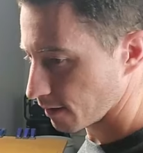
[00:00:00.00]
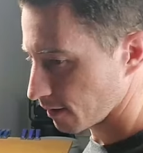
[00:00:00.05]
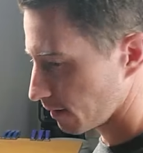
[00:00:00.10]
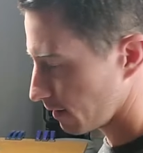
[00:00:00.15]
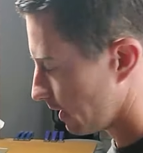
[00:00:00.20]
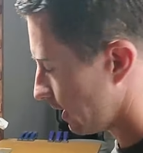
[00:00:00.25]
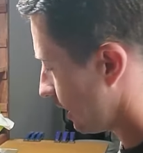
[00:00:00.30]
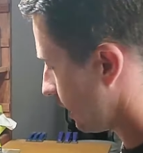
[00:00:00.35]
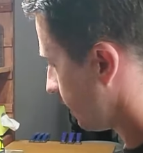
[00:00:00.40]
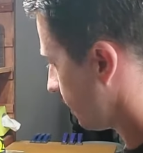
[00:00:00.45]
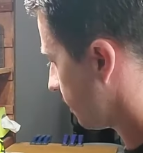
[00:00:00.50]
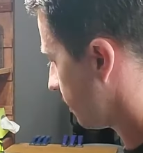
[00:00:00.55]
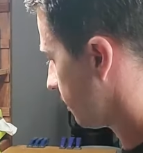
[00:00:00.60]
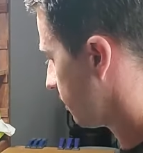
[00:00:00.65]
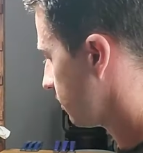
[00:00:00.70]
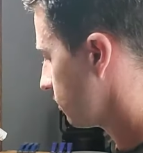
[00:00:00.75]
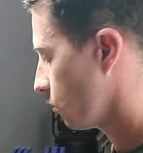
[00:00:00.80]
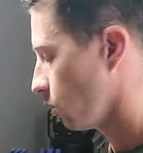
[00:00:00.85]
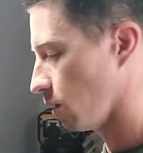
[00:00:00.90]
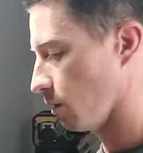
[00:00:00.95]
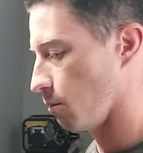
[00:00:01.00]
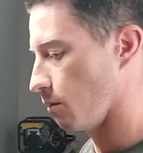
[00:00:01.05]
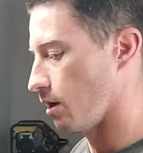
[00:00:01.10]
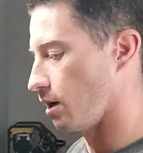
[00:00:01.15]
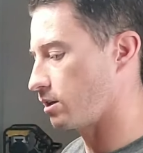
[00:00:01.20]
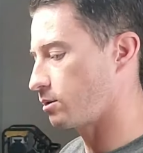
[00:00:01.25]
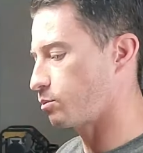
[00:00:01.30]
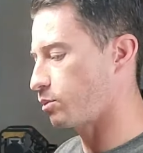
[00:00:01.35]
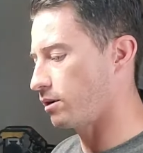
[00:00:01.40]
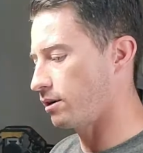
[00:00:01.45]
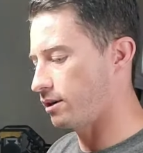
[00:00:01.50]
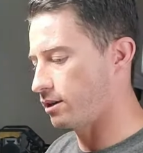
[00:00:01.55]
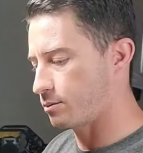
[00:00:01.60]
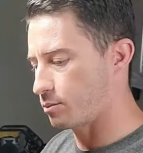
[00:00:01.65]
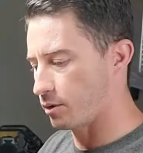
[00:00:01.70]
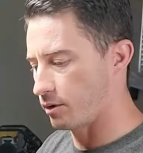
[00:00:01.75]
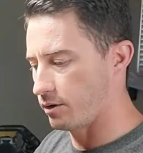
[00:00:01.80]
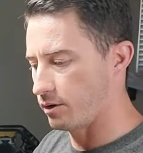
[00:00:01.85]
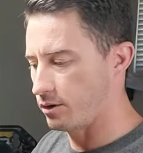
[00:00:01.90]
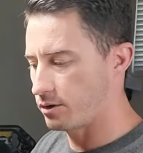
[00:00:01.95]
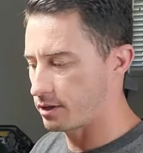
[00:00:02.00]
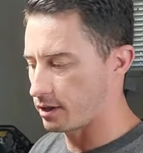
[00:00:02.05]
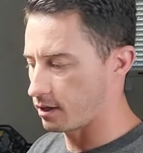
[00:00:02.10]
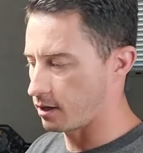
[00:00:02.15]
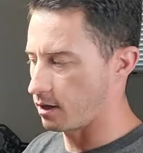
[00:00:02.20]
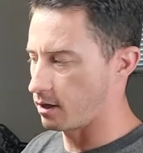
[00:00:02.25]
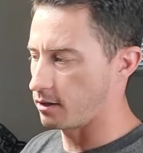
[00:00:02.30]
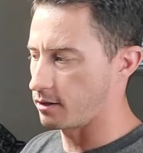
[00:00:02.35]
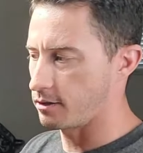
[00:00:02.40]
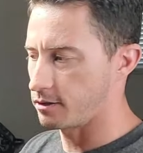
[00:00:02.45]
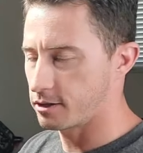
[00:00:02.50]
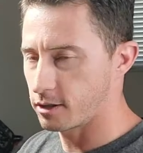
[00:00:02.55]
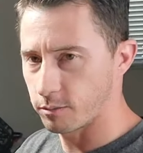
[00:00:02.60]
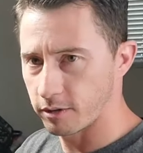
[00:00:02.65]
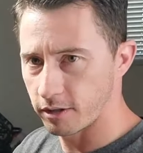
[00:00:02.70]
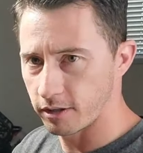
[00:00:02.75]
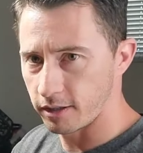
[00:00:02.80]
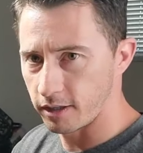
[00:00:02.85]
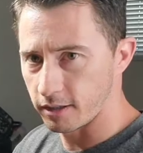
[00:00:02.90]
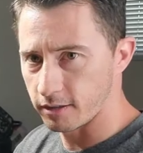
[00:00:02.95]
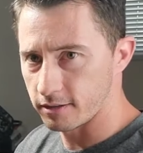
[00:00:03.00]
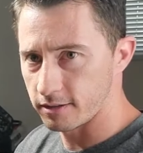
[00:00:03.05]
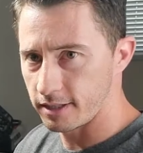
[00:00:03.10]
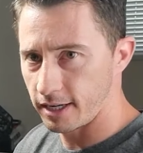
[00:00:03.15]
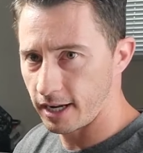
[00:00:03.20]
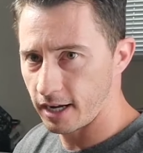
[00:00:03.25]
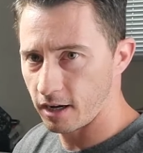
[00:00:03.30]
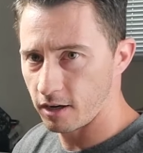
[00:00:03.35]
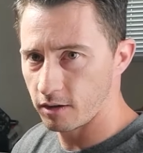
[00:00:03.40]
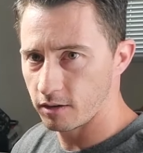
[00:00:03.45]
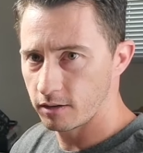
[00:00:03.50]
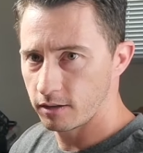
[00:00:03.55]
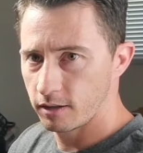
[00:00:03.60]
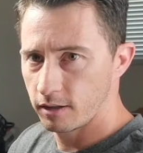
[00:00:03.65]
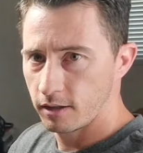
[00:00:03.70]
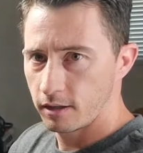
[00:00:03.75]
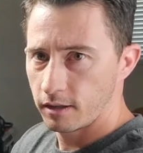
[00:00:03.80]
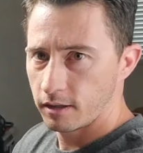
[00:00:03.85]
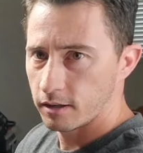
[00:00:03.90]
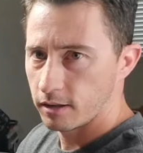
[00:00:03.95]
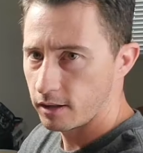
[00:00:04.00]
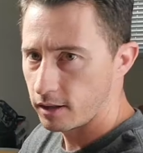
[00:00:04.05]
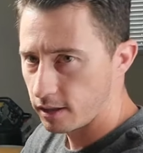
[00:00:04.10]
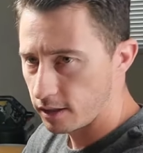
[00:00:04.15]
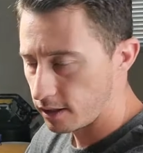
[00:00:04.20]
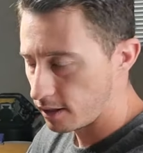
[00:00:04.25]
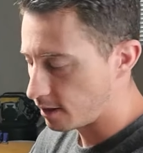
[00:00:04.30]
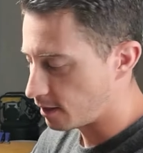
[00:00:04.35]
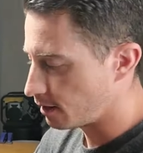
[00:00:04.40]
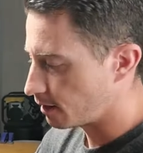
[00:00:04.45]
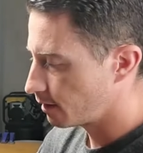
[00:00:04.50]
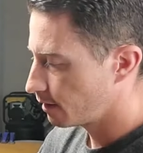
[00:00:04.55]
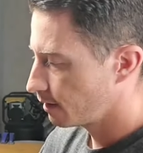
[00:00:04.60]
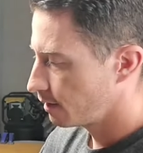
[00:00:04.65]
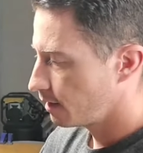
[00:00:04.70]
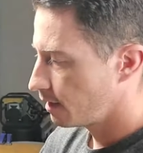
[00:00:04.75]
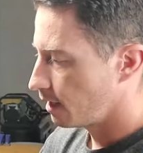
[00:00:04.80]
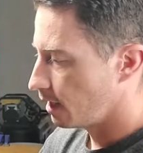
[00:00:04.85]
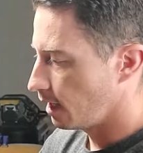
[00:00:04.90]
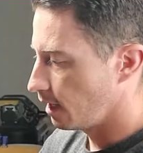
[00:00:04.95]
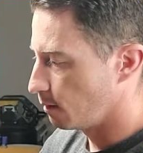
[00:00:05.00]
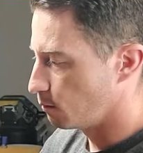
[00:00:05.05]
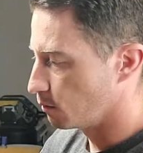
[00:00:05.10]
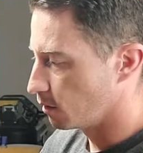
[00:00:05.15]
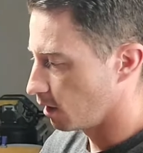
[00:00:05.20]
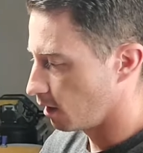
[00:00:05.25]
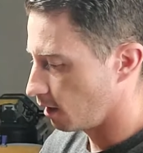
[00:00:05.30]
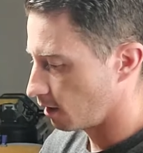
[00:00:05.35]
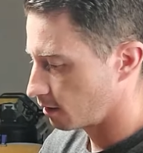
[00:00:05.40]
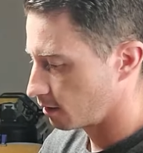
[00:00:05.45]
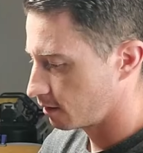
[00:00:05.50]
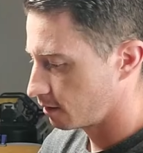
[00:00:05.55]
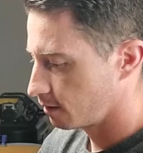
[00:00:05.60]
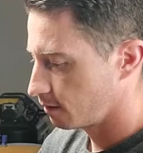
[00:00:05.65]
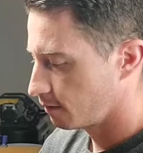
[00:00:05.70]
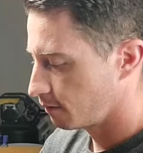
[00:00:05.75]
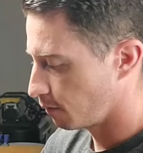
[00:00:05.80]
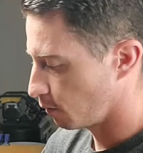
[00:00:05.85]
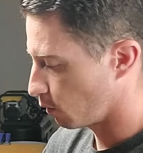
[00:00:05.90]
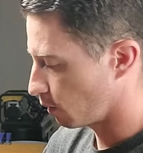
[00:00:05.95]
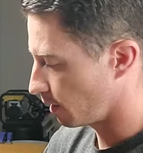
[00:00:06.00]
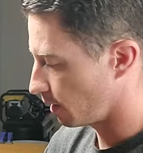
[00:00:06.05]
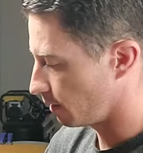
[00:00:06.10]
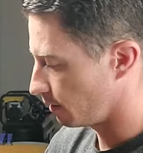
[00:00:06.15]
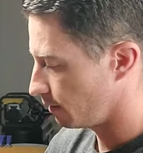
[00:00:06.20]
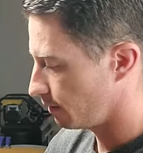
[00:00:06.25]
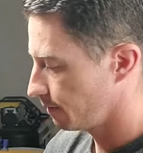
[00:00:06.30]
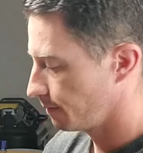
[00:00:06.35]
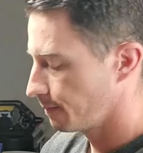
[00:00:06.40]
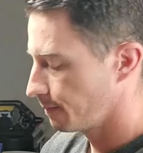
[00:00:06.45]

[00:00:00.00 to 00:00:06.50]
than what Mossberg is producing on some of their guns now, the M-Lock forend.